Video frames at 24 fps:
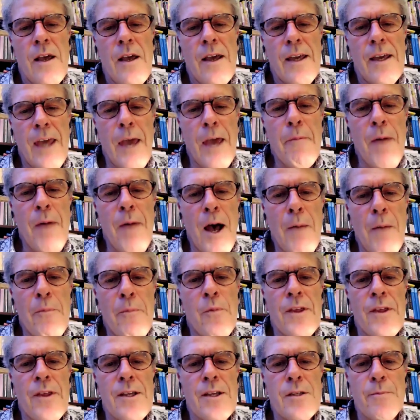came up
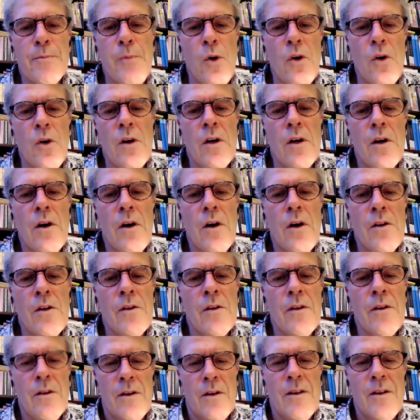with his book
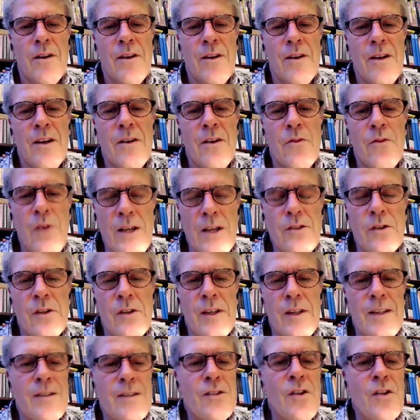on
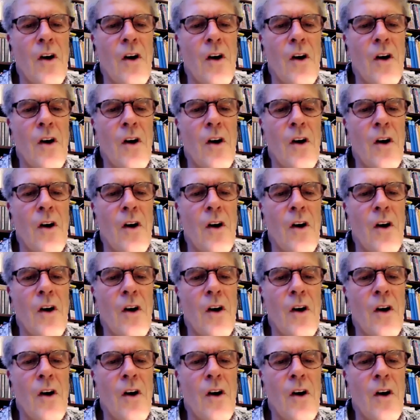resonance.